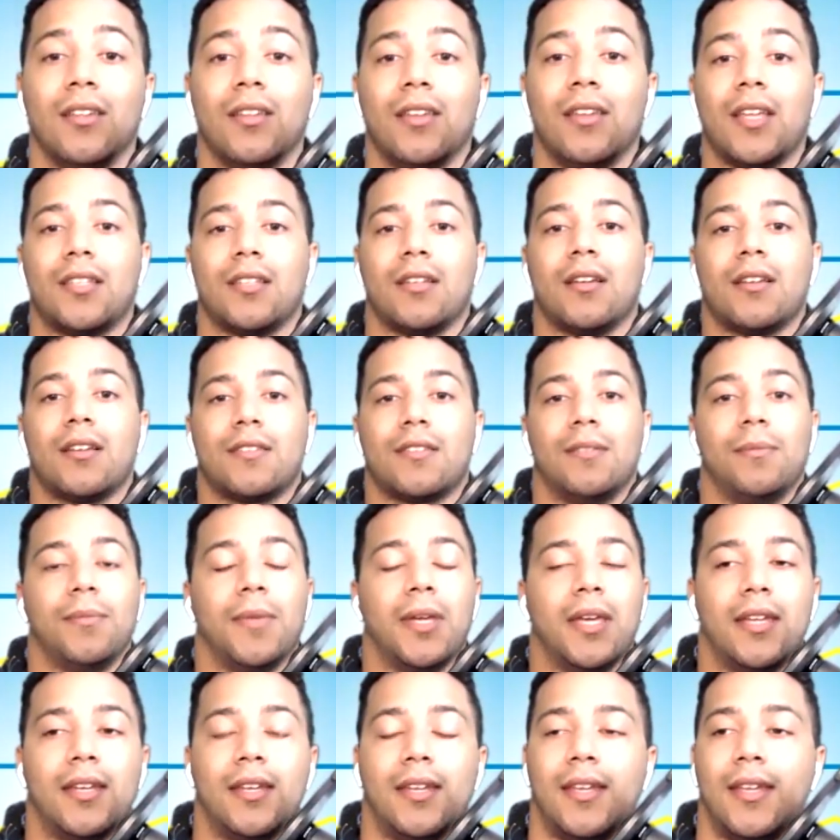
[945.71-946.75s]
no, that's awesome,
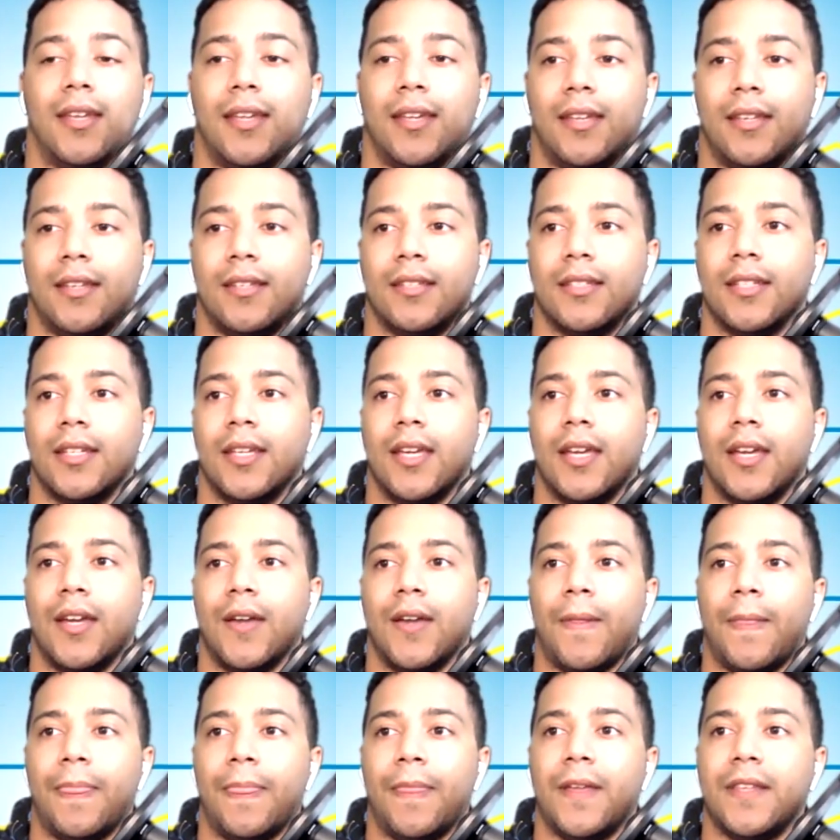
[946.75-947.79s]
man. And
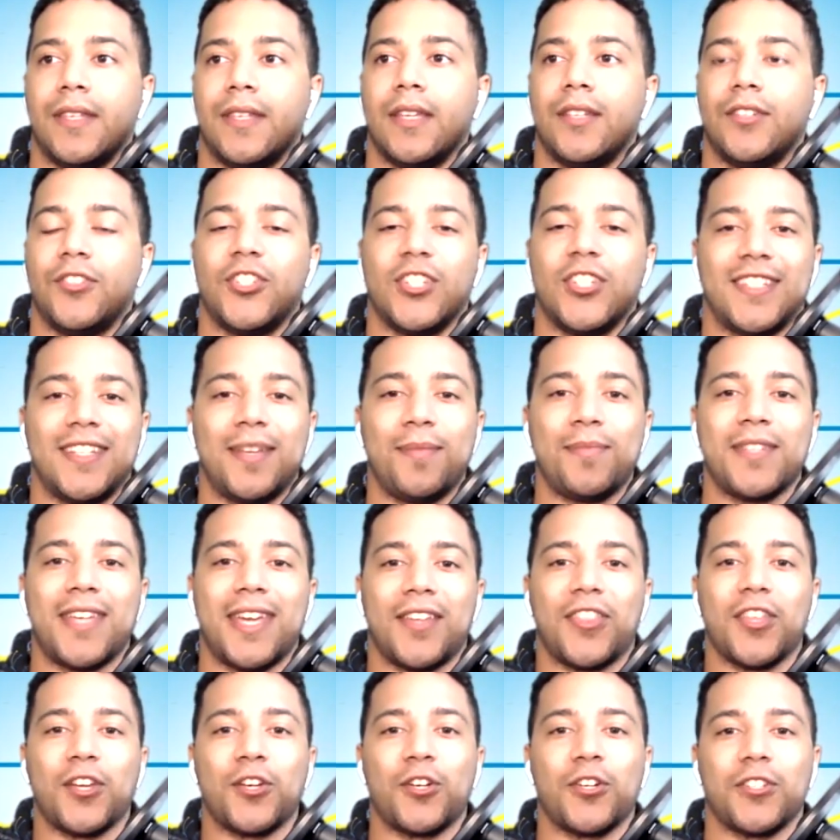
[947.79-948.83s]
it just seems
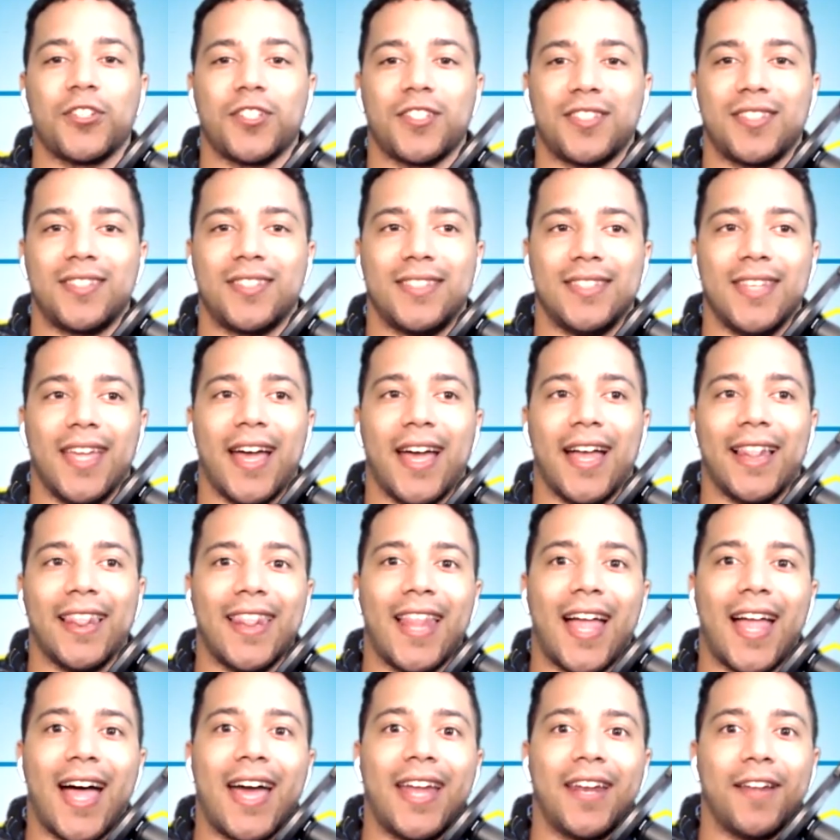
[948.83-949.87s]
like there's a
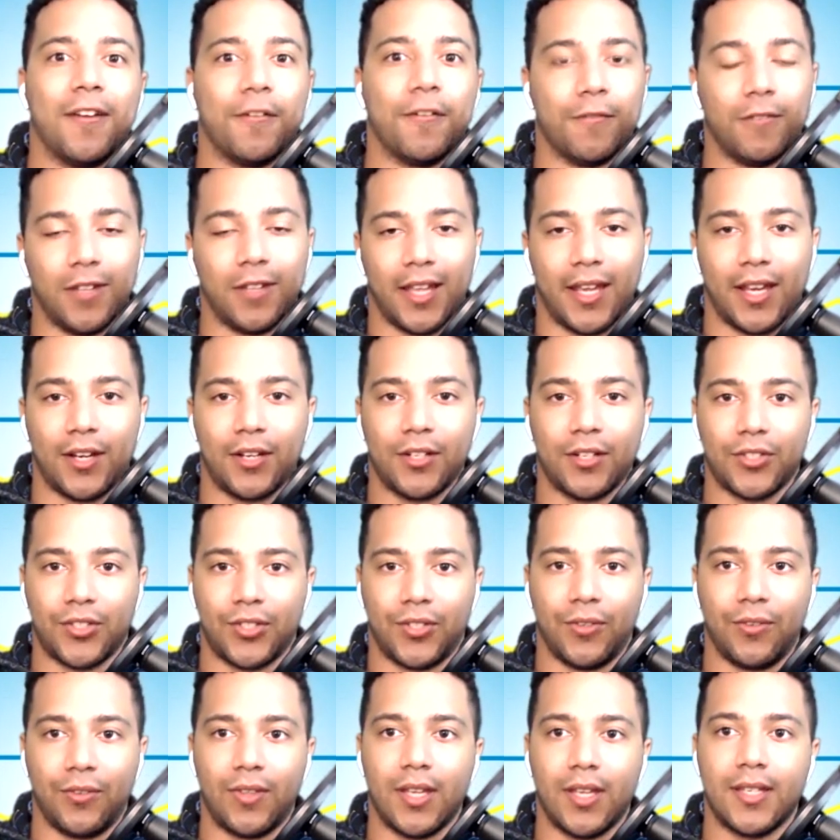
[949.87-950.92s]
lot of layers
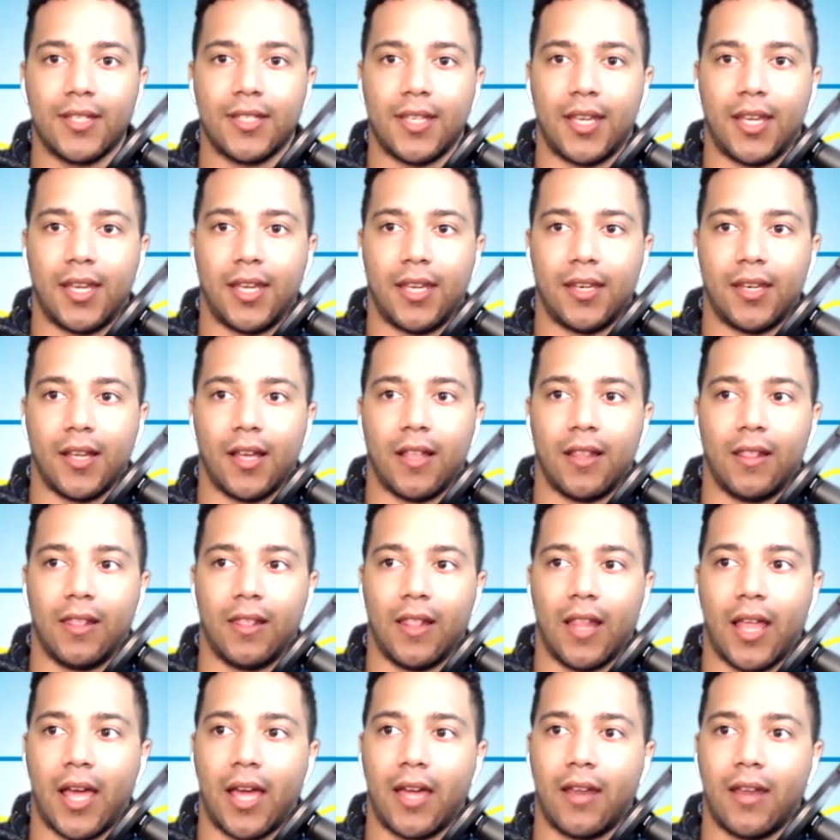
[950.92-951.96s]
to this and a
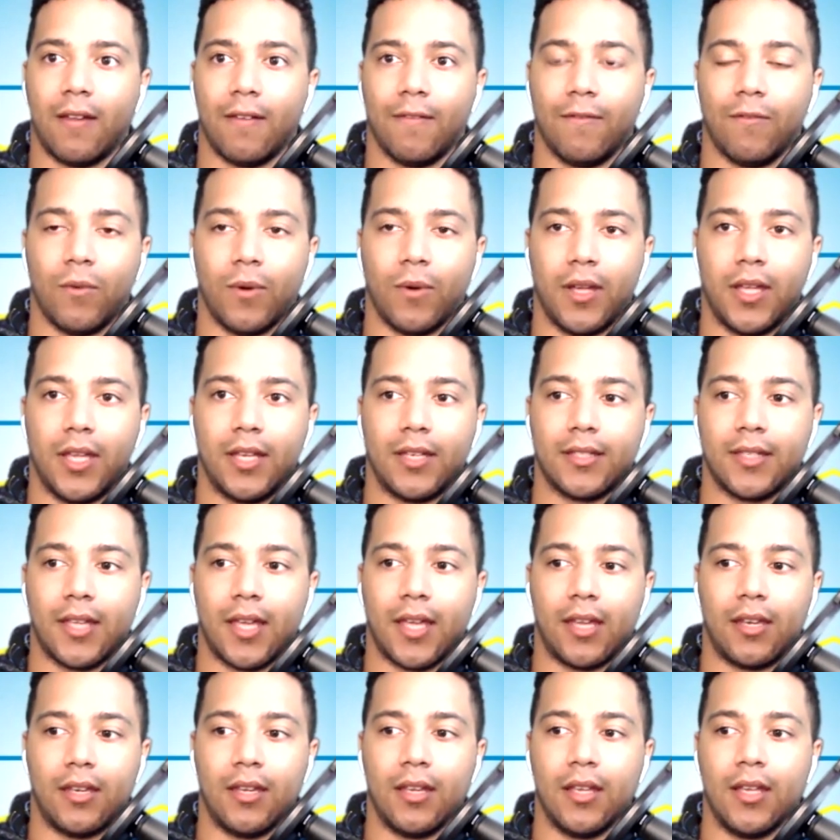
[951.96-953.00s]
lot of ways
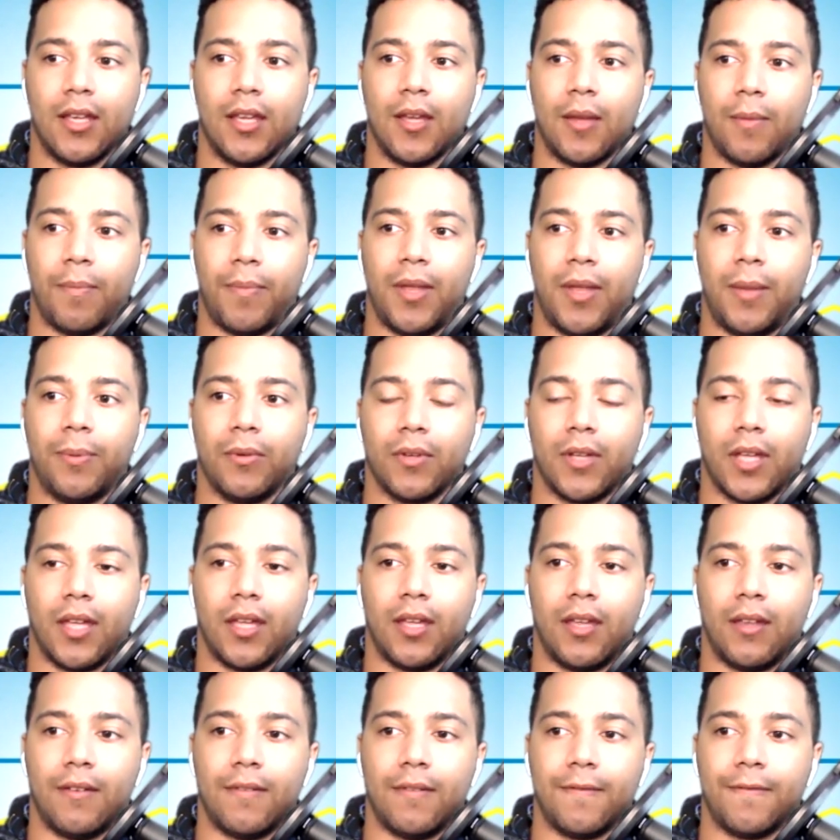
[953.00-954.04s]
that people
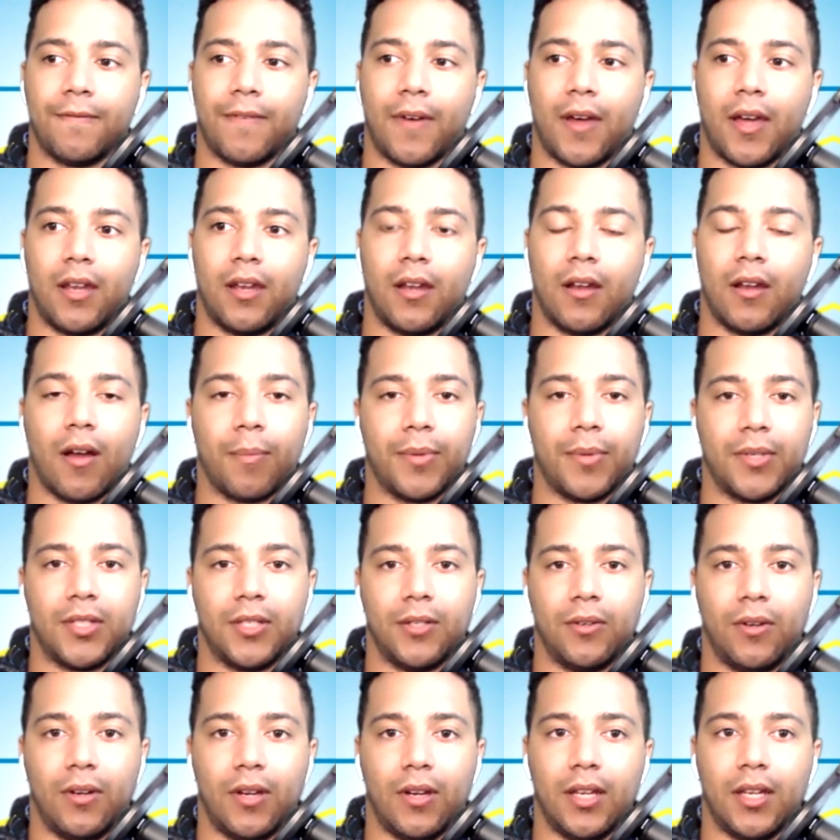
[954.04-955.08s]
can find an
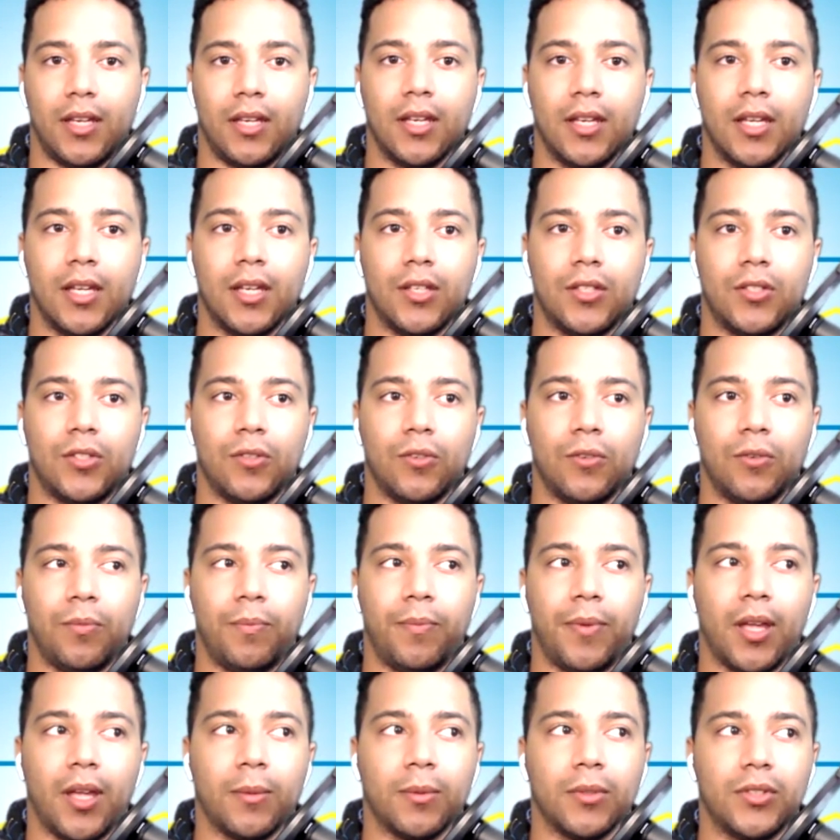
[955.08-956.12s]
opportunity to
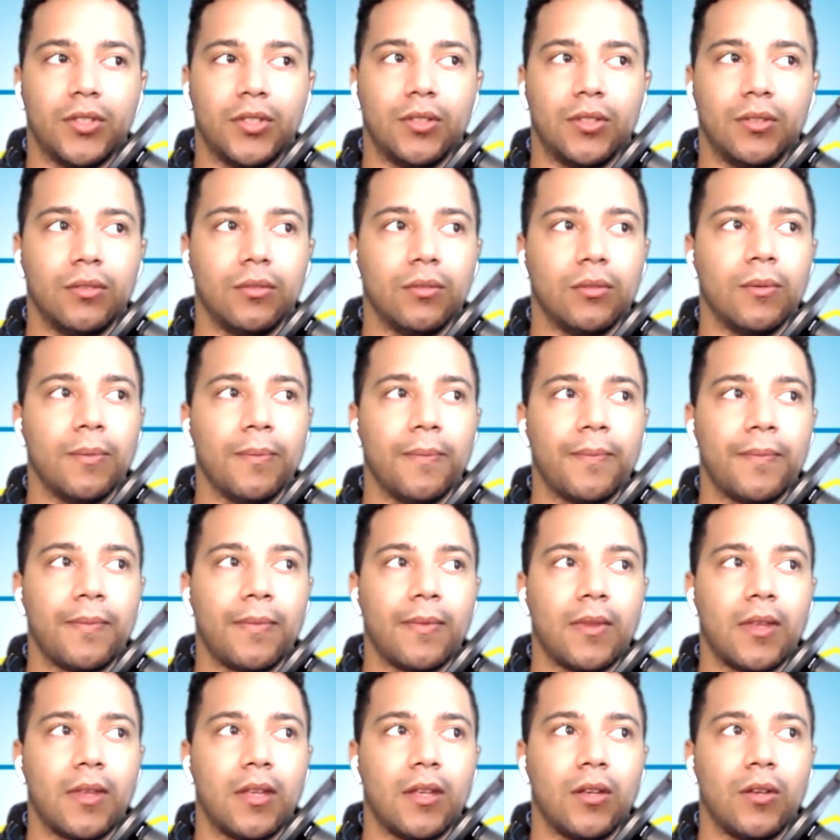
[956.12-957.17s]
be able to
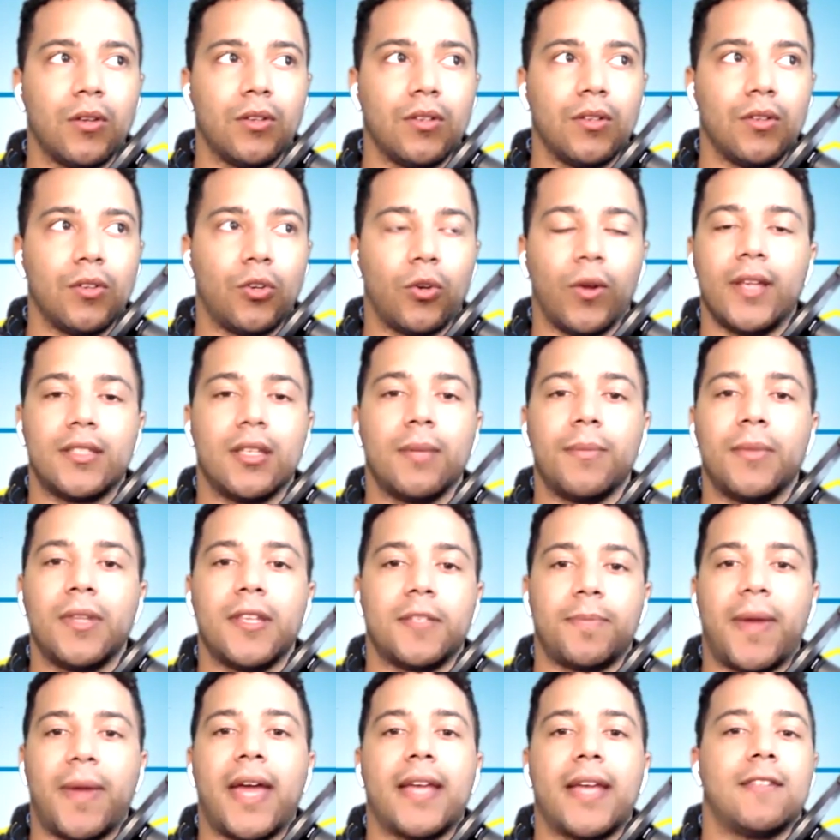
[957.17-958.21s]
create some of
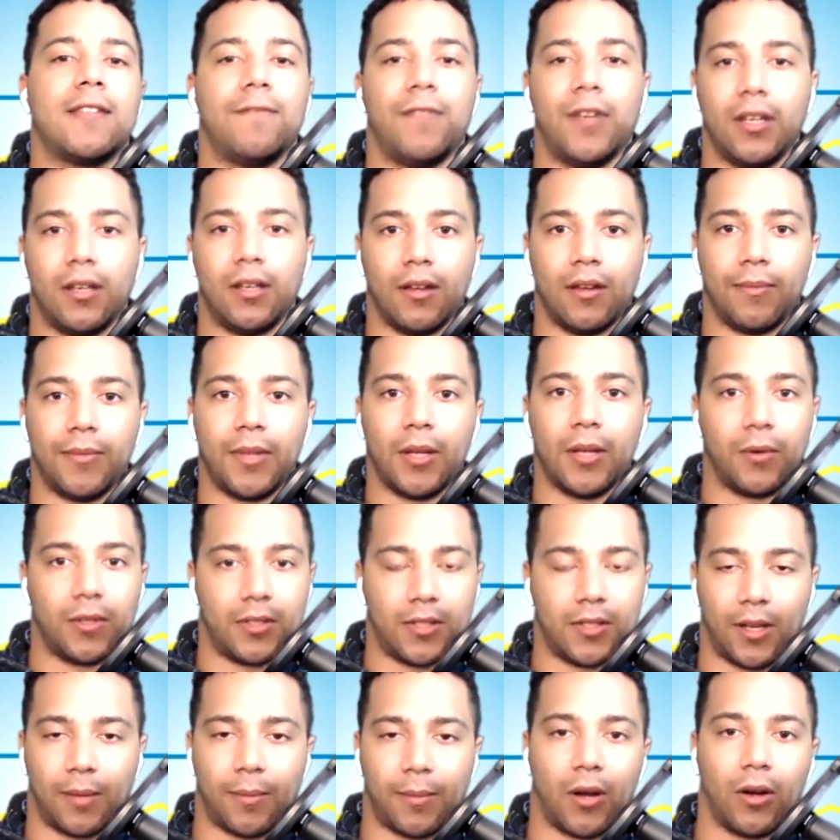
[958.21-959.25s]
this passive income that we were
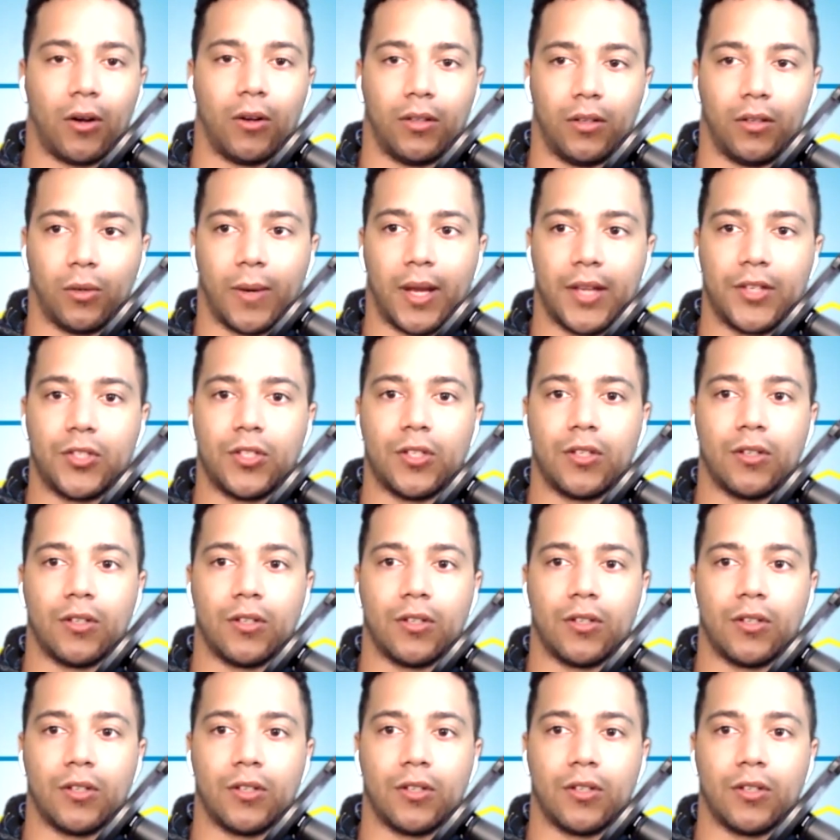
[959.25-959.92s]
talking about earlier, right? So